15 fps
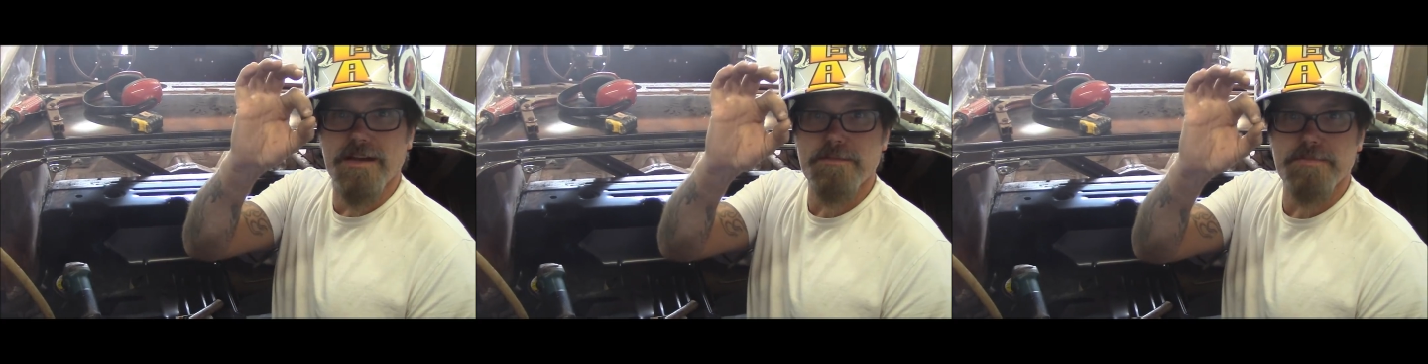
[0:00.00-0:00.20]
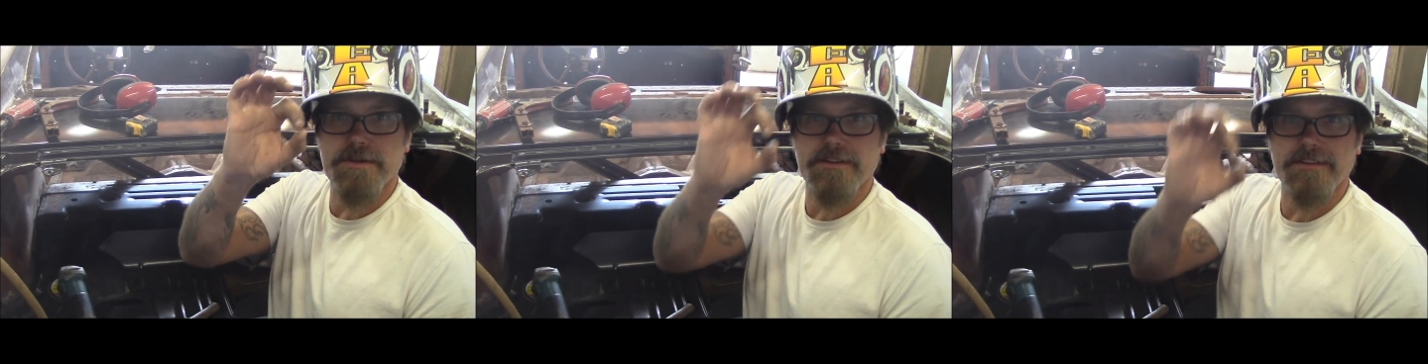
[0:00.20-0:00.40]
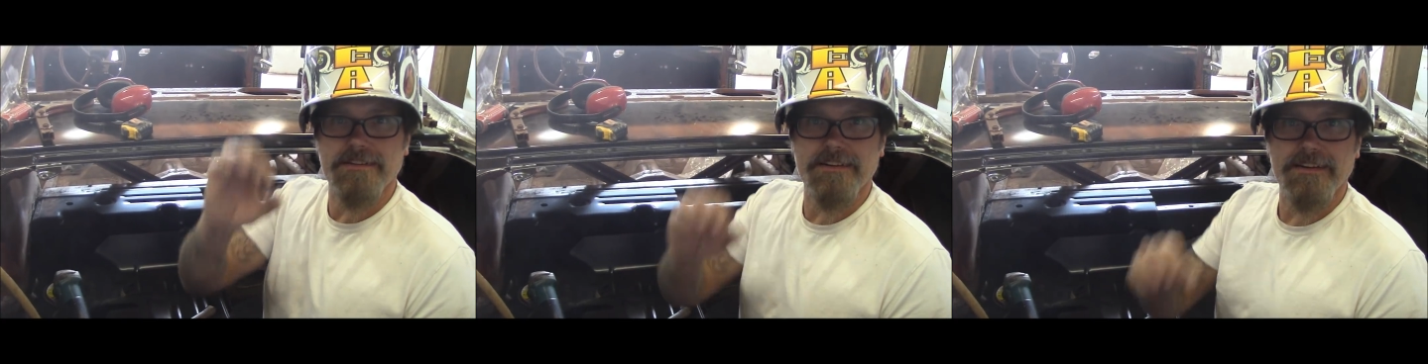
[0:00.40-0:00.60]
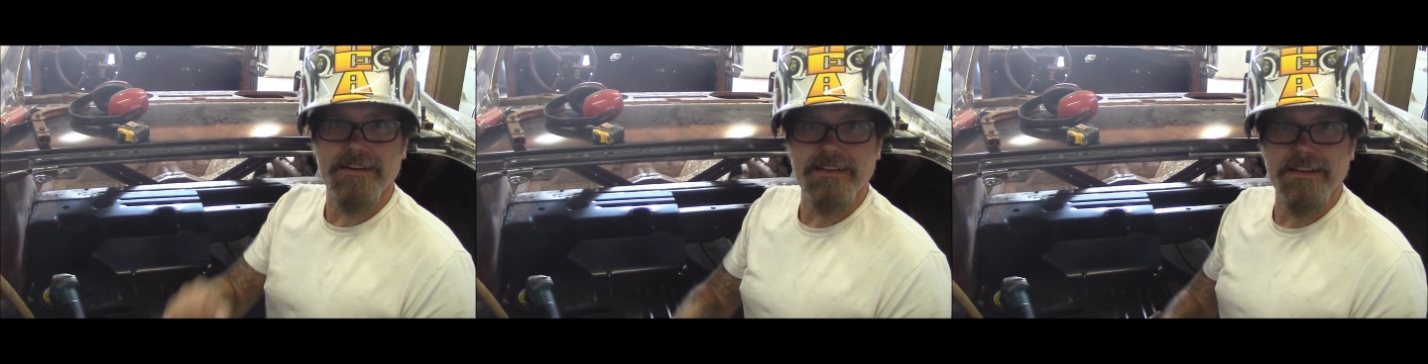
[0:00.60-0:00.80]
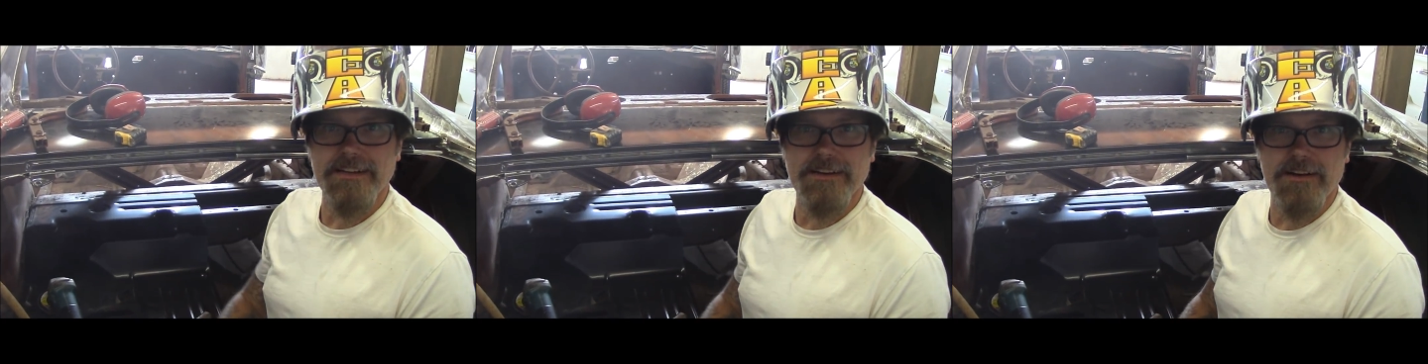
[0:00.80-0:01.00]
that big in a car. I
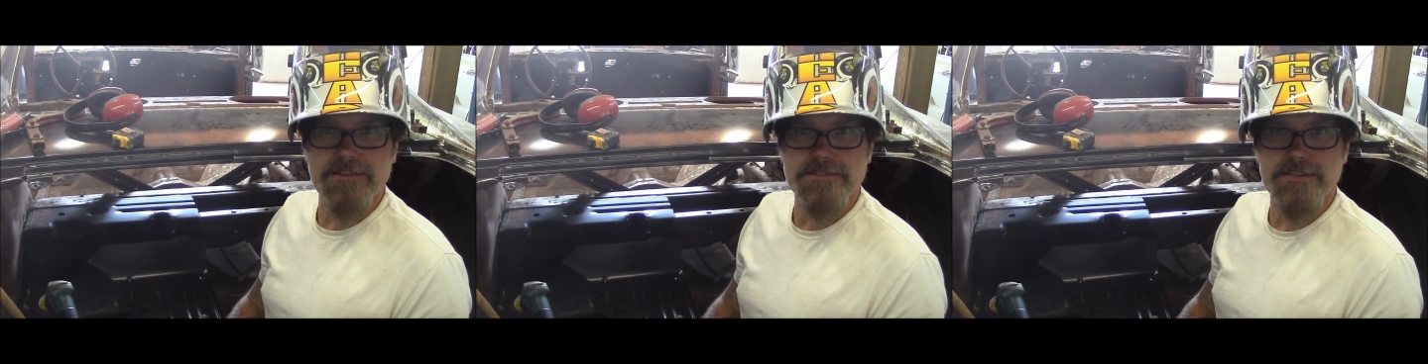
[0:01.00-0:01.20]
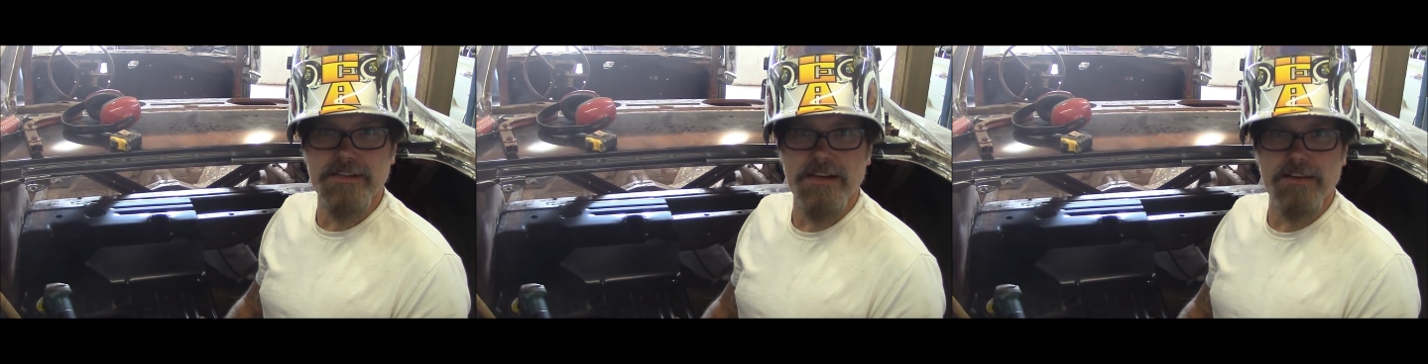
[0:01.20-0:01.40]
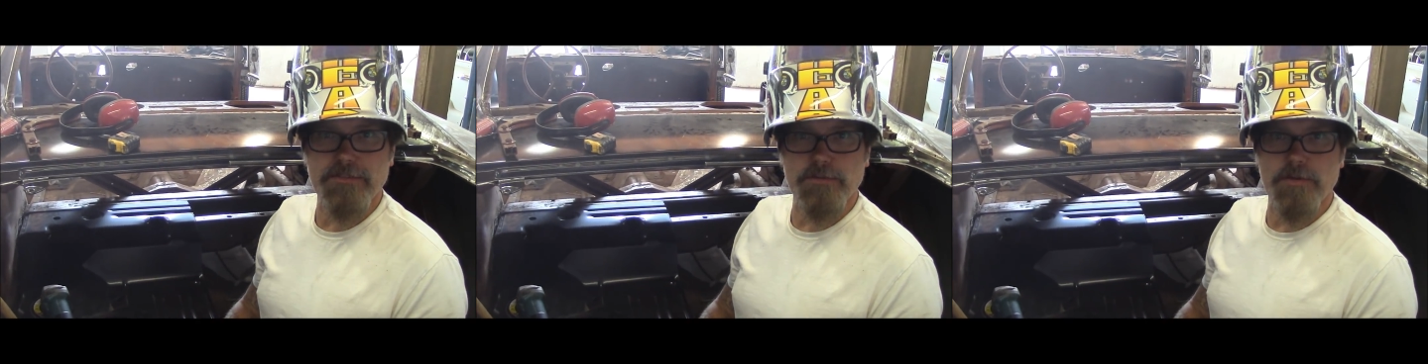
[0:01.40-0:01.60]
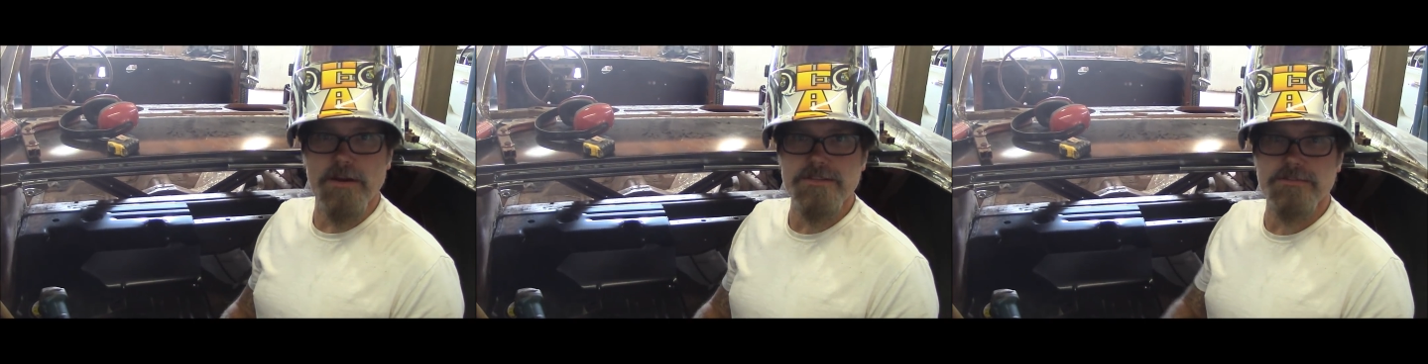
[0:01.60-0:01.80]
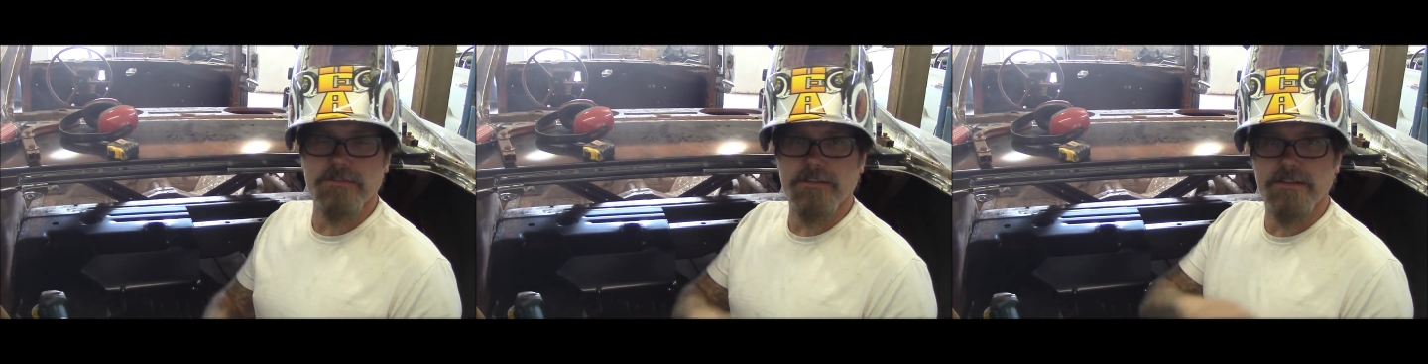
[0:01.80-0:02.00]
like cars that have a
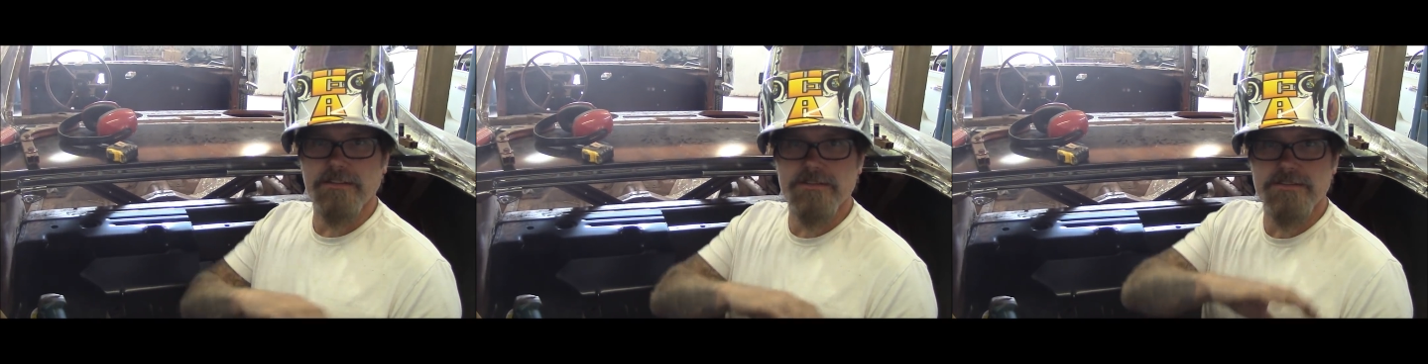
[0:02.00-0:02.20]
rust hole like